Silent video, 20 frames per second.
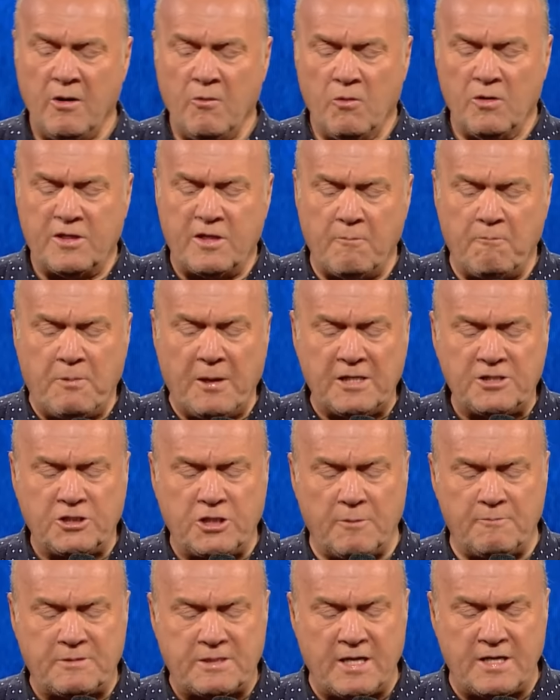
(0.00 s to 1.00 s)
with the
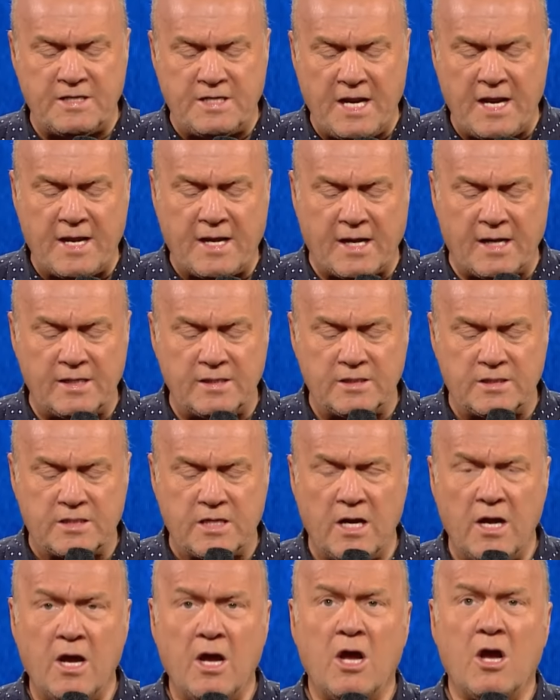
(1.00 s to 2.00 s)
bishops and deacons,
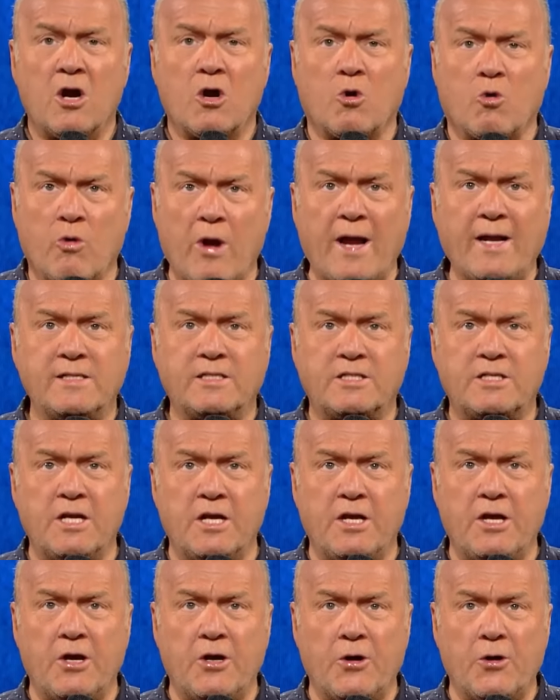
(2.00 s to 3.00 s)
grace to
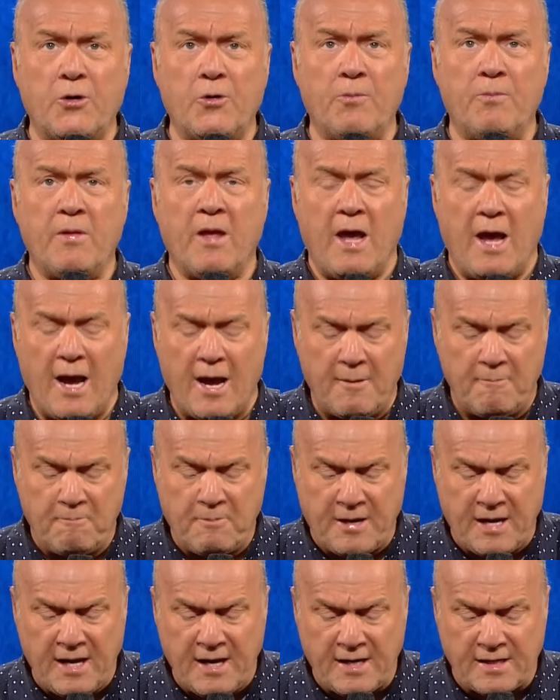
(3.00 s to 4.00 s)
you and
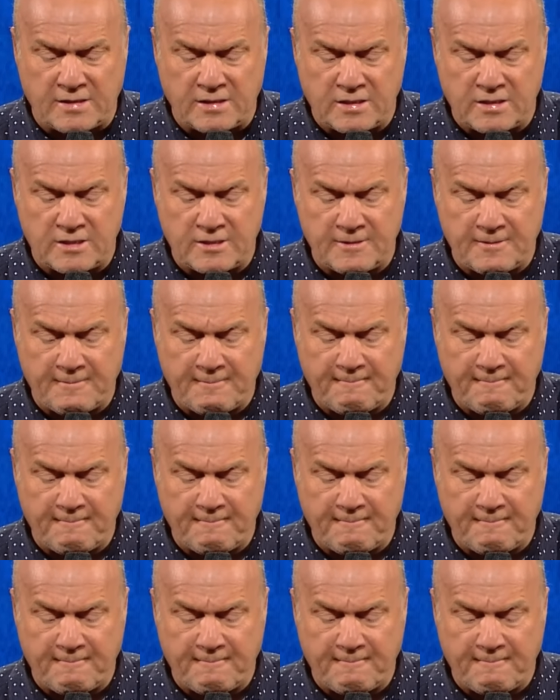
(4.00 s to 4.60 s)
peace